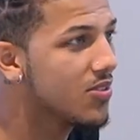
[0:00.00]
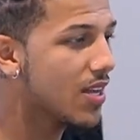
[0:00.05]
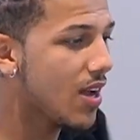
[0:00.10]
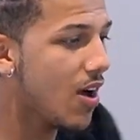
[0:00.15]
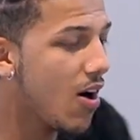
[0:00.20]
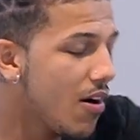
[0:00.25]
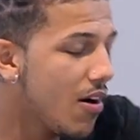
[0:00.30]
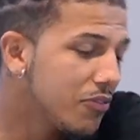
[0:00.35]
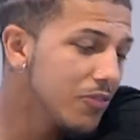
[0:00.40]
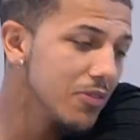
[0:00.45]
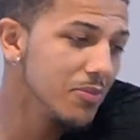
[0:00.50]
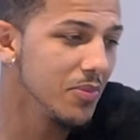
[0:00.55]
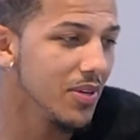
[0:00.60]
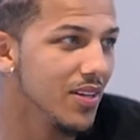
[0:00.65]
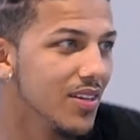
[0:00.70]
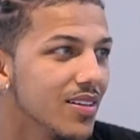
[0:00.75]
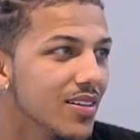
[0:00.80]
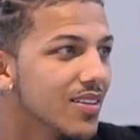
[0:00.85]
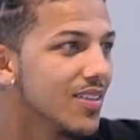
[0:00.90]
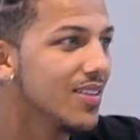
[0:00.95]
Get off of
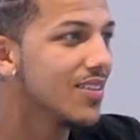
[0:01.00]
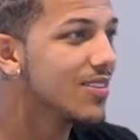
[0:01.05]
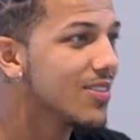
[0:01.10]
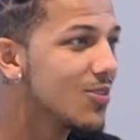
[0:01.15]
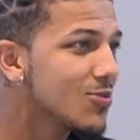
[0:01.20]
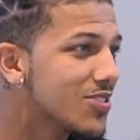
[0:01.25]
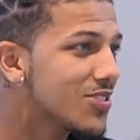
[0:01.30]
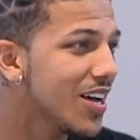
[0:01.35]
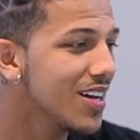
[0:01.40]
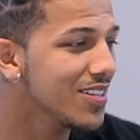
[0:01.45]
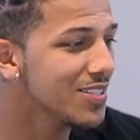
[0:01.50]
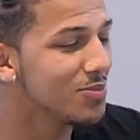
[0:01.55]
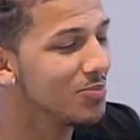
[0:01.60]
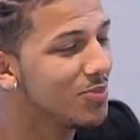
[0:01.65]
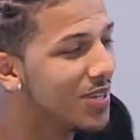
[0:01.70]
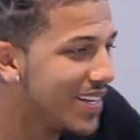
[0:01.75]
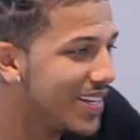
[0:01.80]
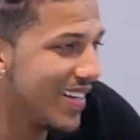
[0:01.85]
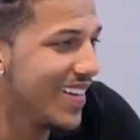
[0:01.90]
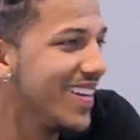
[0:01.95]
me. Don't touch
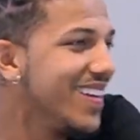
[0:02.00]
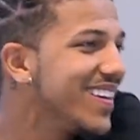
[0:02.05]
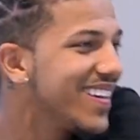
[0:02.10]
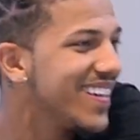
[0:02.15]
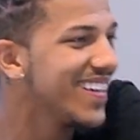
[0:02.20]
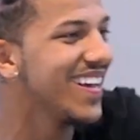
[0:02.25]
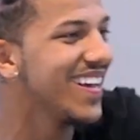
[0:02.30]
me.